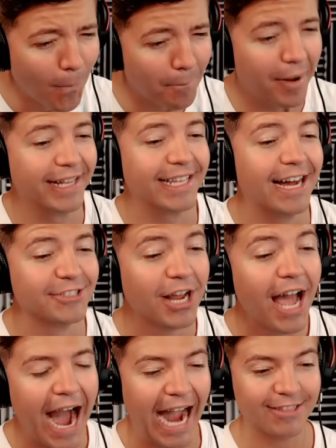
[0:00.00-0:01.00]
My gosh,
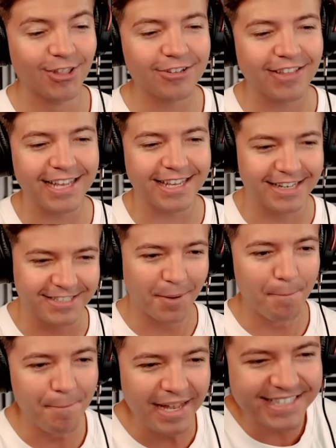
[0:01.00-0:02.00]
I look like a
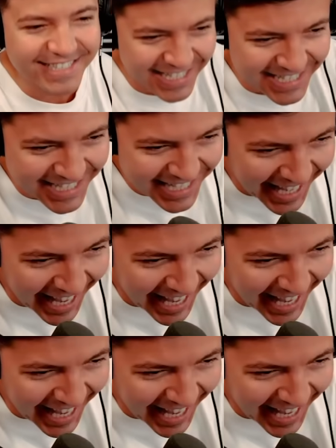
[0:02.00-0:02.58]
demented